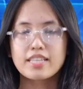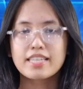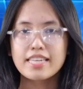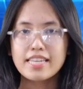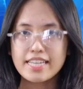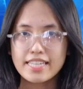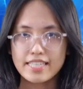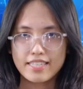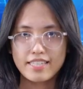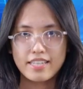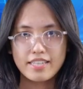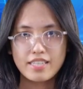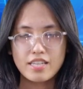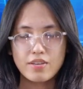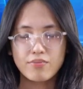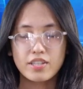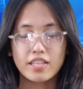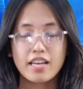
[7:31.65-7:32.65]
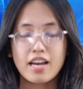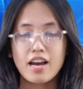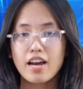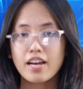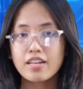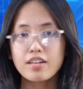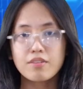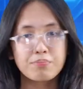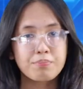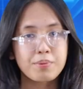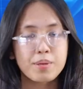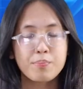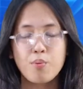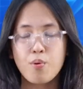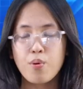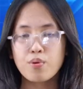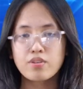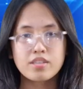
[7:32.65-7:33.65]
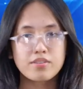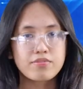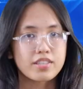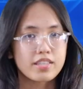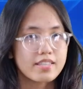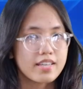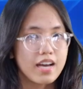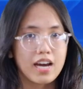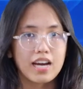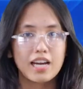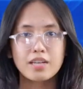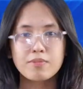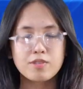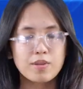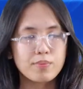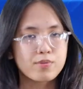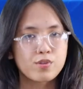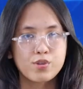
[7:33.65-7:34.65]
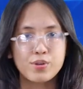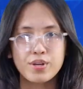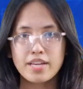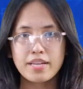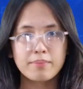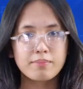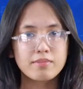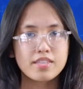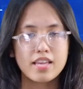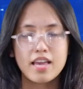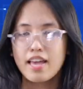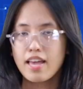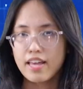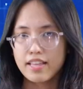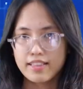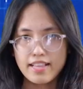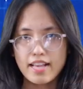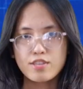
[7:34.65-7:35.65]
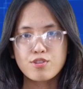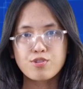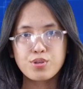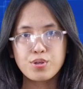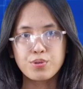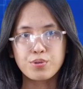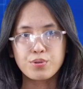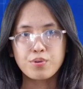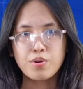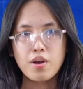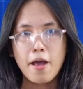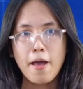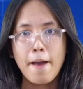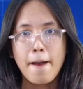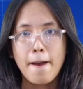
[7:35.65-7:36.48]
needs different kind of people, different types of dreams. That's true.